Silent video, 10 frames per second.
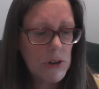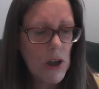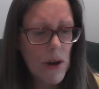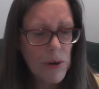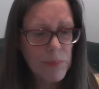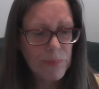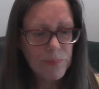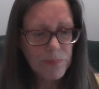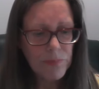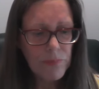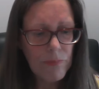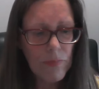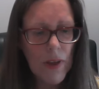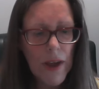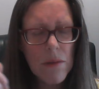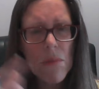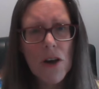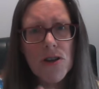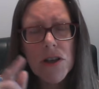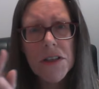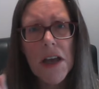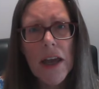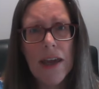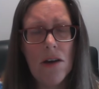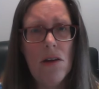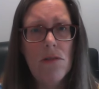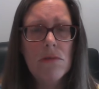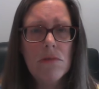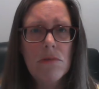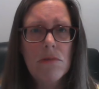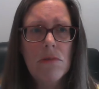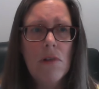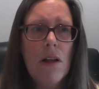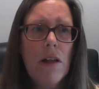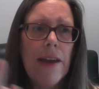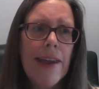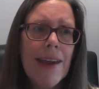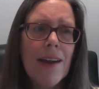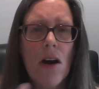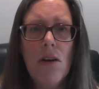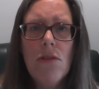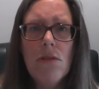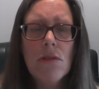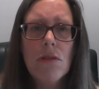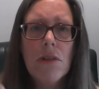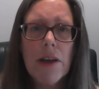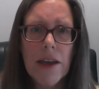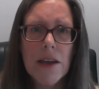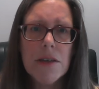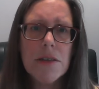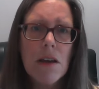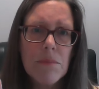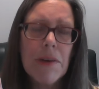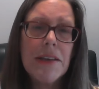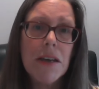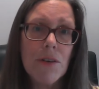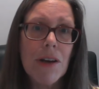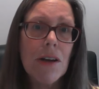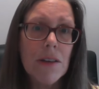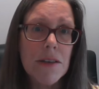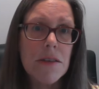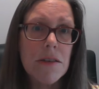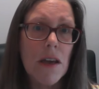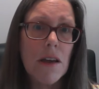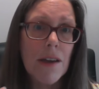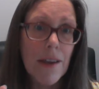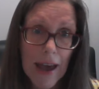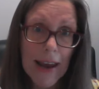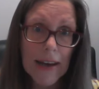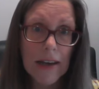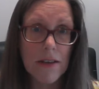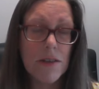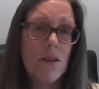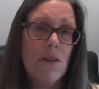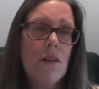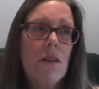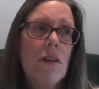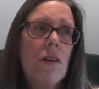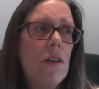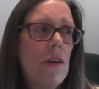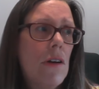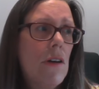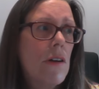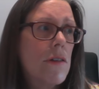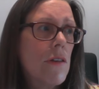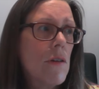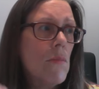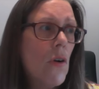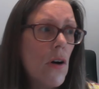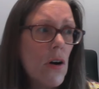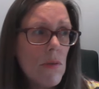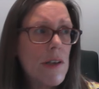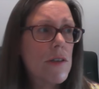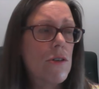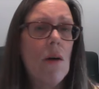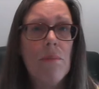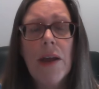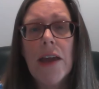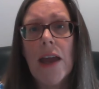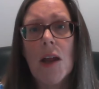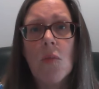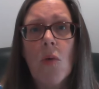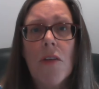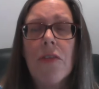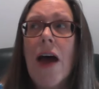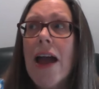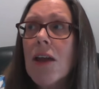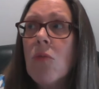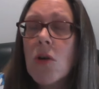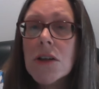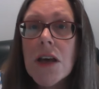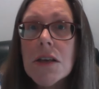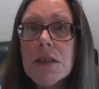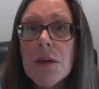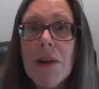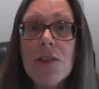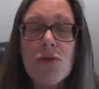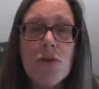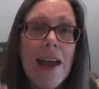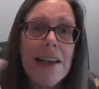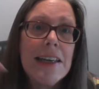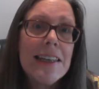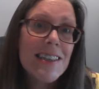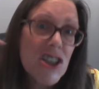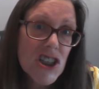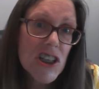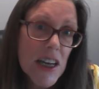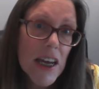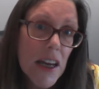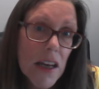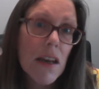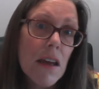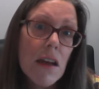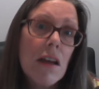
so, emotions are ego. Ego is materialistic gains. So the more we stop being what they want us to be through that conditioning,